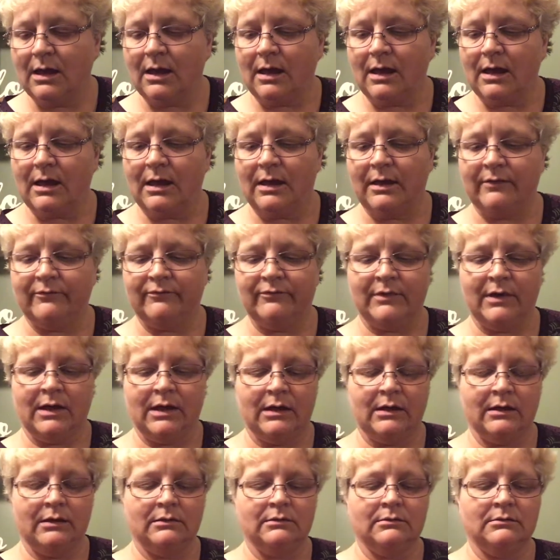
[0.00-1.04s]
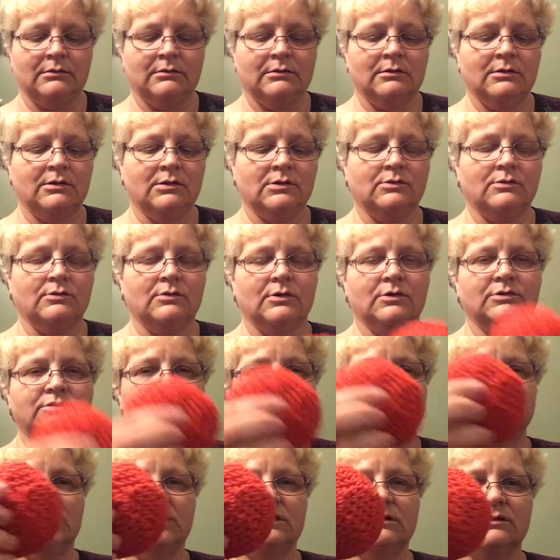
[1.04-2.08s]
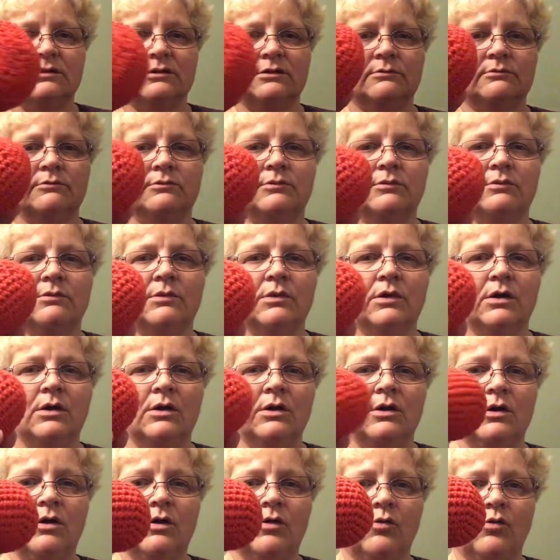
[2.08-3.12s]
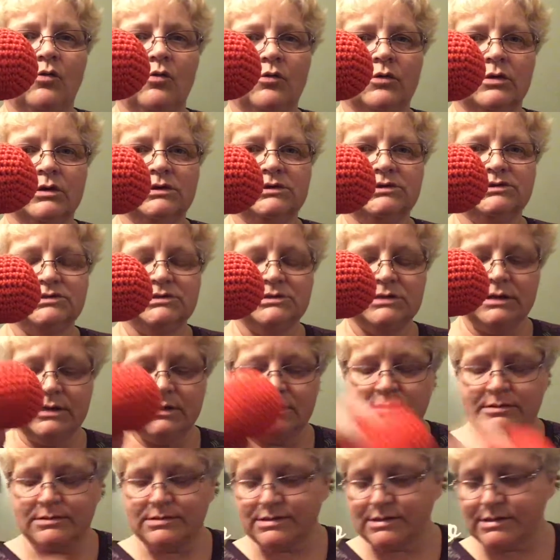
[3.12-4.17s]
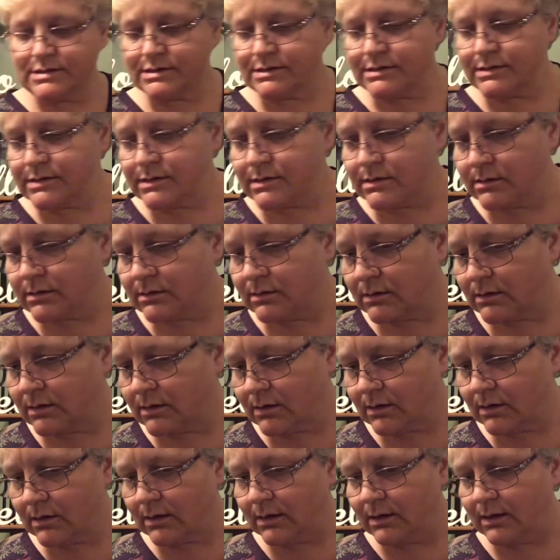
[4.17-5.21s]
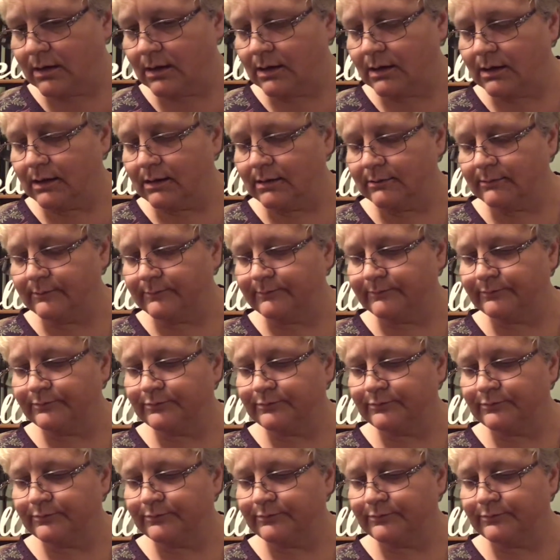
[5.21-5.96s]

I've uh, crocheted some oranges and